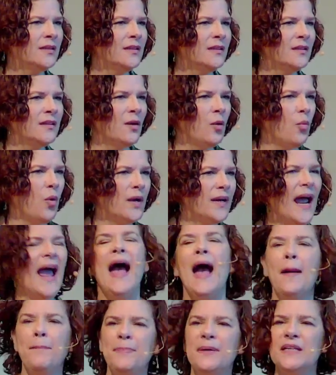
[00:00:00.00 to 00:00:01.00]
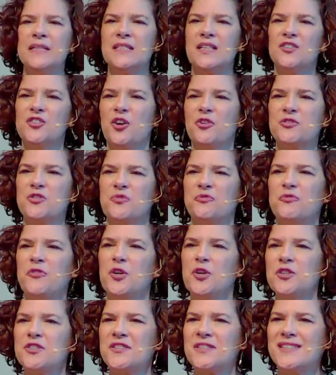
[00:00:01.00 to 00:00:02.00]
what happened in those
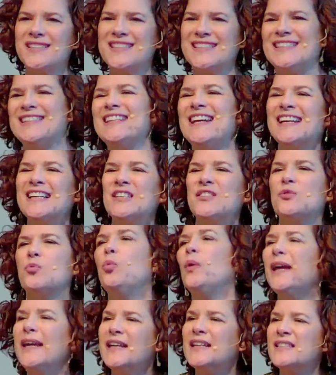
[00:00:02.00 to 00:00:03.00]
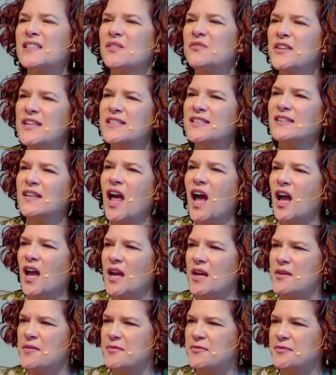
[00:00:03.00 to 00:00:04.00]
first 6 weeks of his
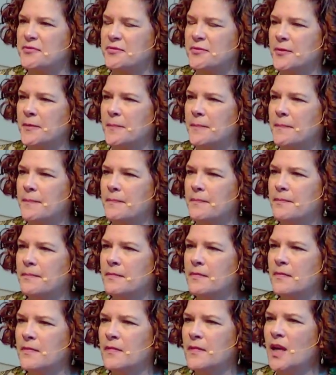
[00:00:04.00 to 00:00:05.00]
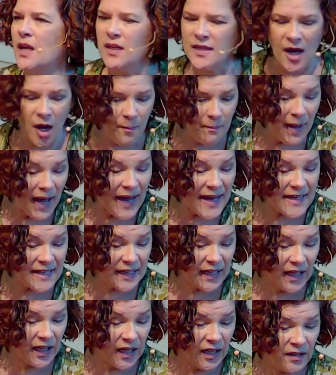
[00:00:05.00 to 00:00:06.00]
life. Now,
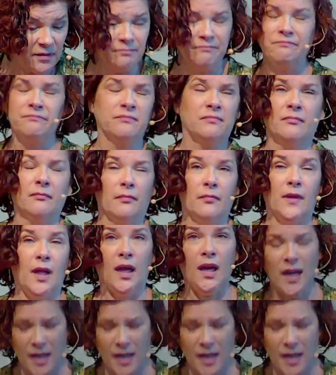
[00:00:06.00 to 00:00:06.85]
Micah, he is